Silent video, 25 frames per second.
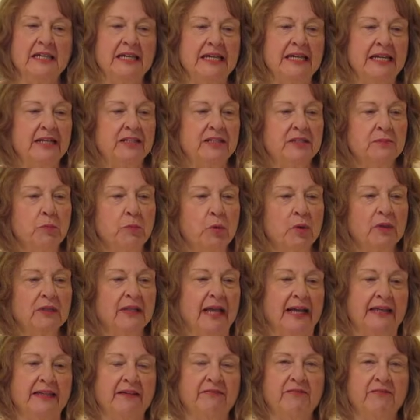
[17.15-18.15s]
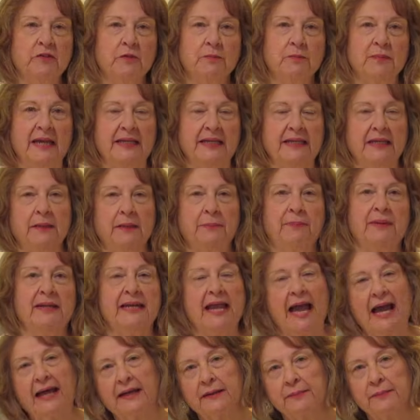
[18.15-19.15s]
It's more like if you're making
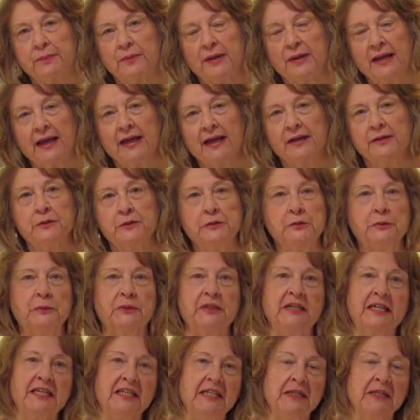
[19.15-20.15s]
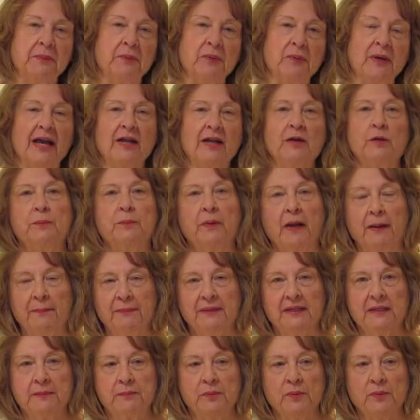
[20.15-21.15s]
banana bread or zucchini bread or
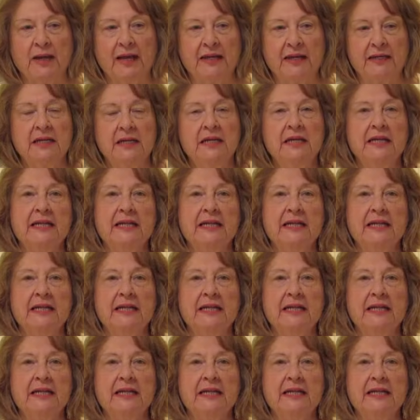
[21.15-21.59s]
pumpkin bread.